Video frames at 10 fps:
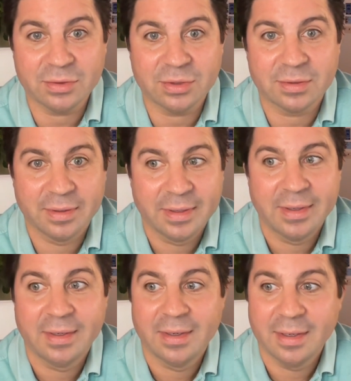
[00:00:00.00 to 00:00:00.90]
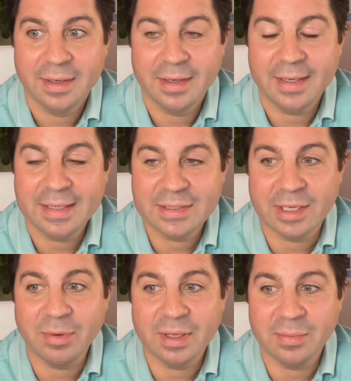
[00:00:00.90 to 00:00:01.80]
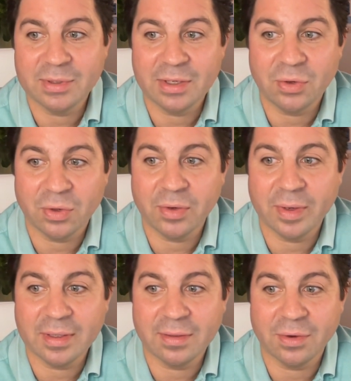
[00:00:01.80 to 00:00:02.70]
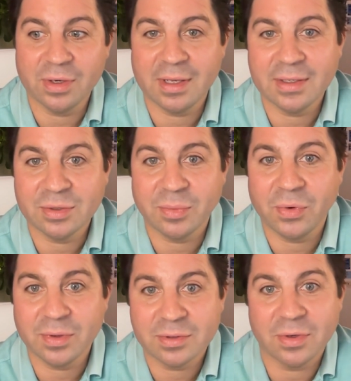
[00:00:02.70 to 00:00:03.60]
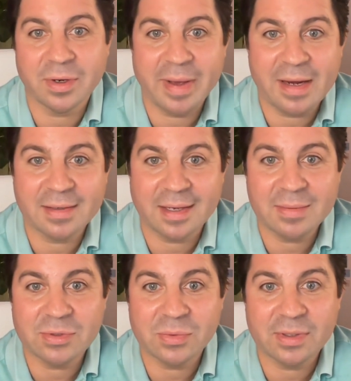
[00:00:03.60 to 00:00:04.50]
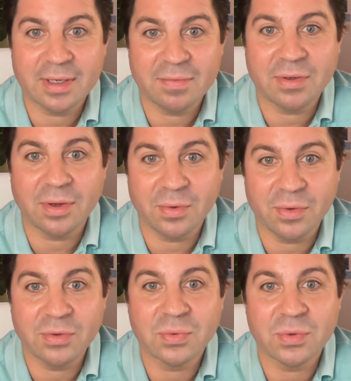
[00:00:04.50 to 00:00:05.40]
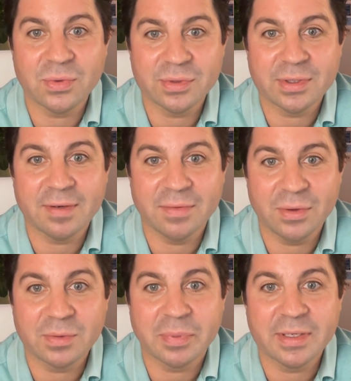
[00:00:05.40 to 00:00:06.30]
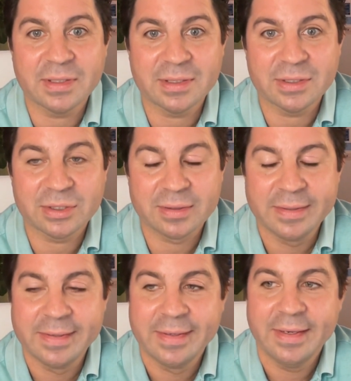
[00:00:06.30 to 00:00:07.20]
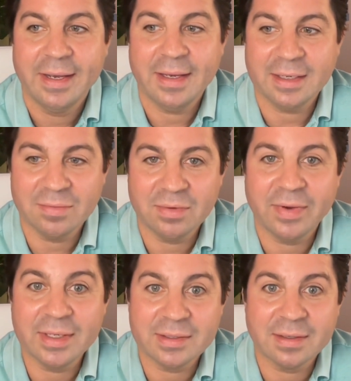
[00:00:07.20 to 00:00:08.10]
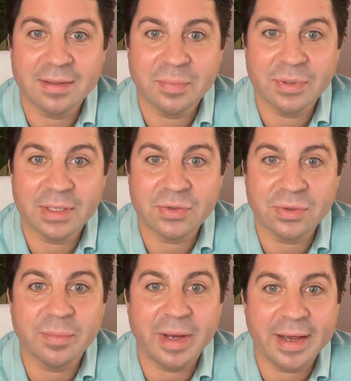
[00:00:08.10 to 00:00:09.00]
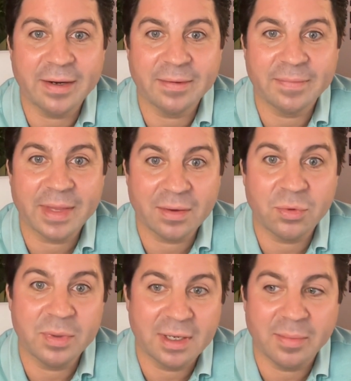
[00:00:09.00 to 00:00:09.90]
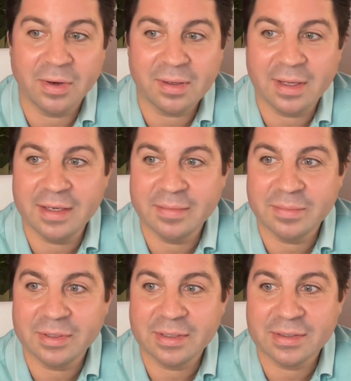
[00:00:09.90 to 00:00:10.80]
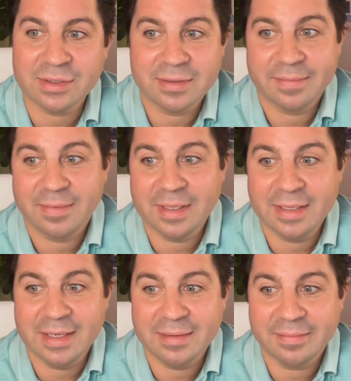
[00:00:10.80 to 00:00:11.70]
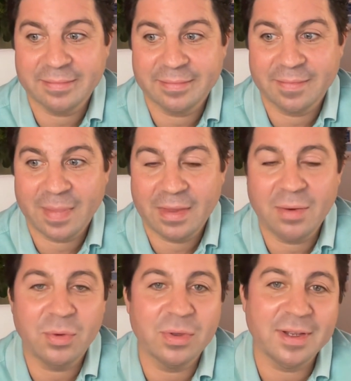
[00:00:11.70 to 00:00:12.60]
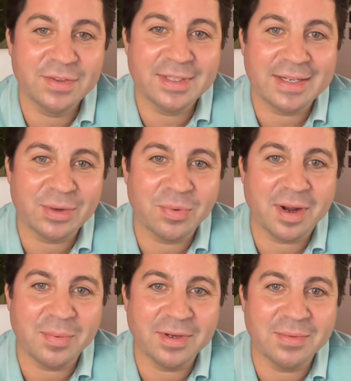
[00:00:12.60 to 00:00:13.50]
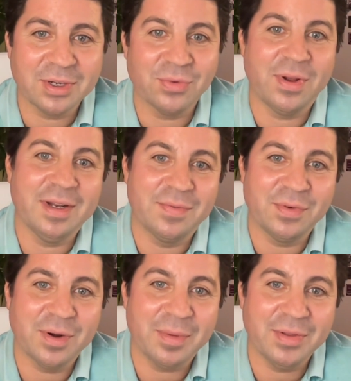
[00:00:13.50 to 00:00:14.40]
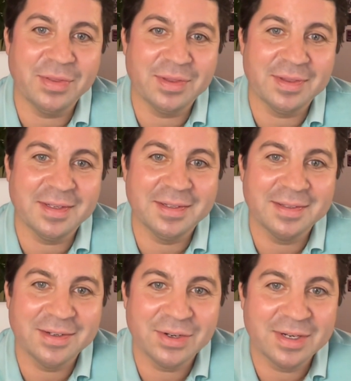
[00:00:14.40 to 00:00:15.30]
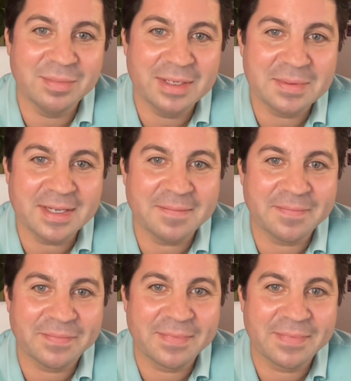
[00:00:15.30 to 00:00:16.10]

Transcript: rentals. And some of them say you can only rent it 30 days or more a certain amount of time. So we have to know those rules of those places and give advice to the potential buyer that will become our client because in the end, yeah, we would love to take their property and we could run it for a month and then they're going to be upset